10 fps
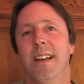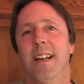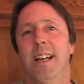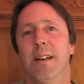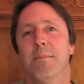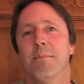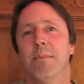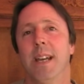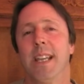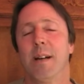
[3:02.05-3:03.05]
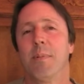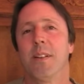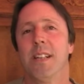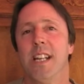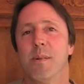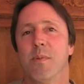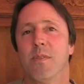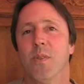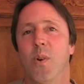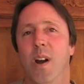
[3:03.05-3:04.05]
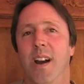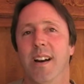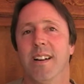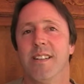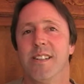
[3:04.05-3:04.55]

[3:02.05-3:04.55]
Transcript: a couple of days before.